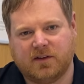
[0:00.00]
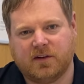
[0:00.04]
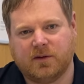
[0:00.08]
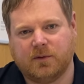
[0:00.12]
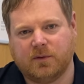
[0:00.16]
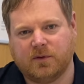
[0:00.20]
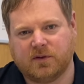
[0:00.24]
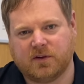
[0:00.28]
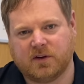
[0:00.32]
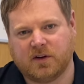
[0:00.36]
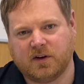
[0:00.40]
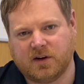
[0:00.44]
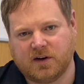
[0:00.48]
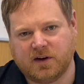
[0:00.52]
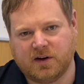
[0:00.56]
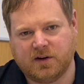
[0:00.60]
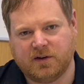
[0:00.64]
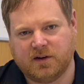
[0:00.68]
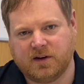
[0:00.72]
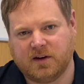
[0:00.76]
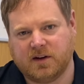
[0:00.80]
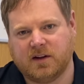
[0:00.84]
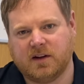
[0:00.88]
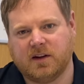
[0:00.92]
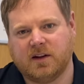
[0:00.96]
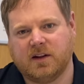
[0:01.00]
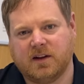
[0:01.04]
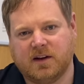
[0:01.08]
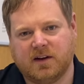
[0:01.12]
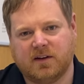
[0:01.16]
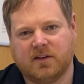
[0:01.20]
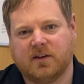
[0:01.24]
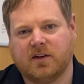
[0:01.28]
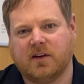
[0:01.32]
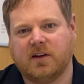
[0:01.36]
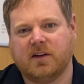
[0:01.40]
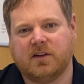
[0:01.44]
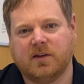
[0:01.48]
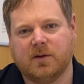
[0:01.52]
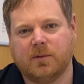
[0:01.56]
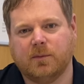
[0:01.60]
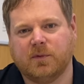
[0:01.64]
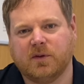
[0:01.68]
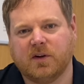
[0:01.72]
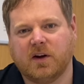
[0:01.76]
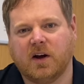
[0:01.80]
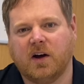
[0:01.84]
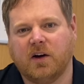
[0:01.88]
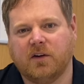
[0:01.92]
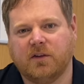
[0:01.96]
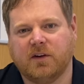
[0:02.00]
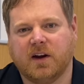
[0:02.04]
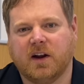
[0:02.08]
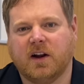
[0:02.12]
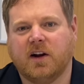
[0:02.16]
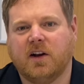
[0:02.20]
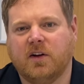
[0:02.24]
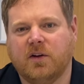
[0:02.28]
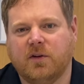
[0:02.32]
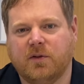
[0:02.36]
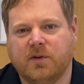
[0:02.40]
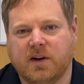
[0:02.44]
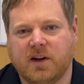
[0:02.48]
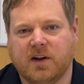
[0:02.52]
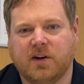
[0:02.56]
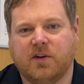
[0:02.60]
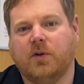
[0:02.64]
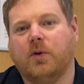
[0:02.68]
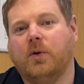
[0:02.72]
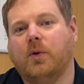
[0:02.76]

it was concluded that these items are included